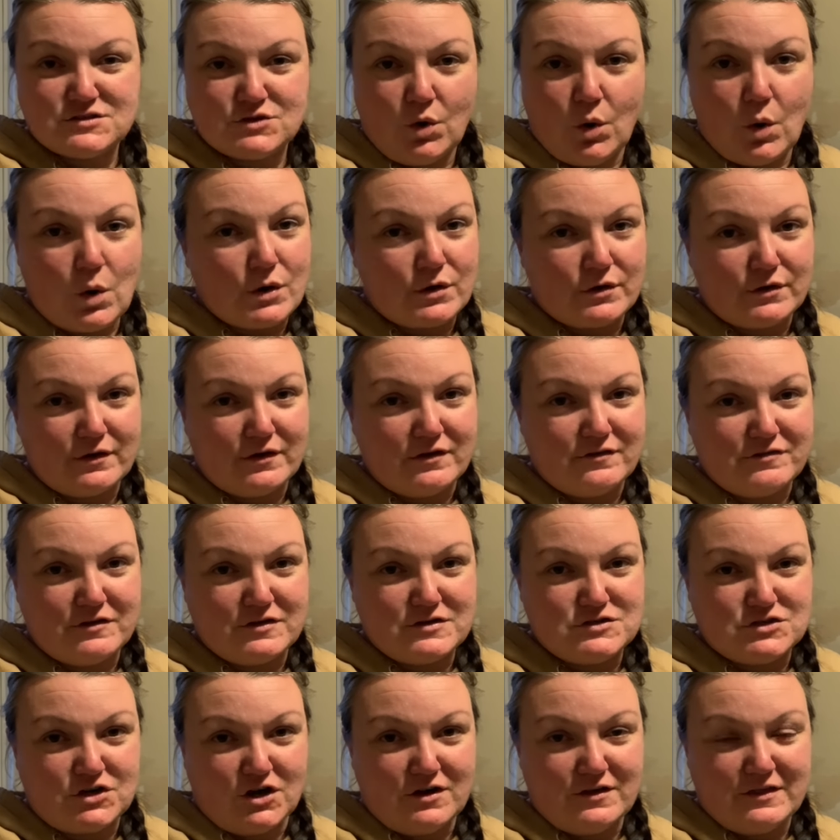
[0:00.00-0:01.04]
quarter of a
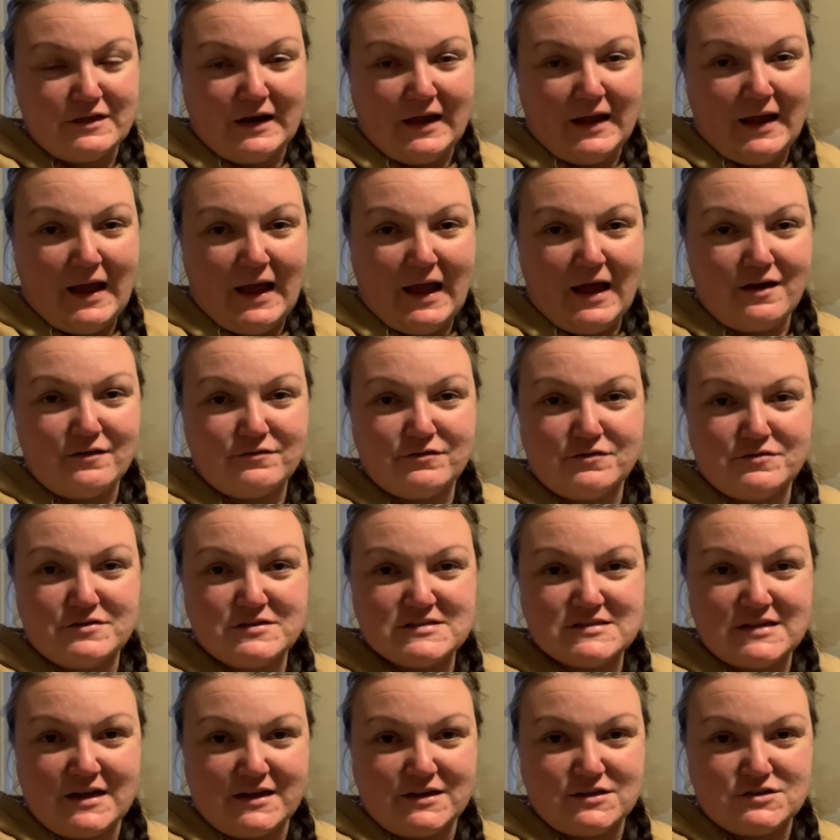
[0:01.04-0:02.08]
jar that I have of the
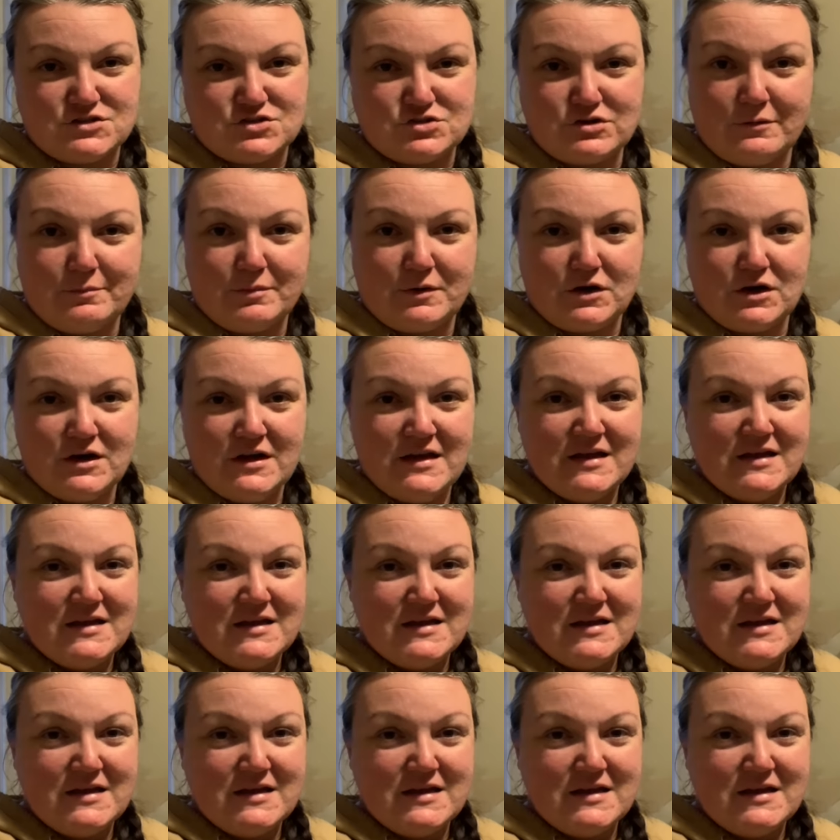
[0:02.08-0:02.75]
second stripper.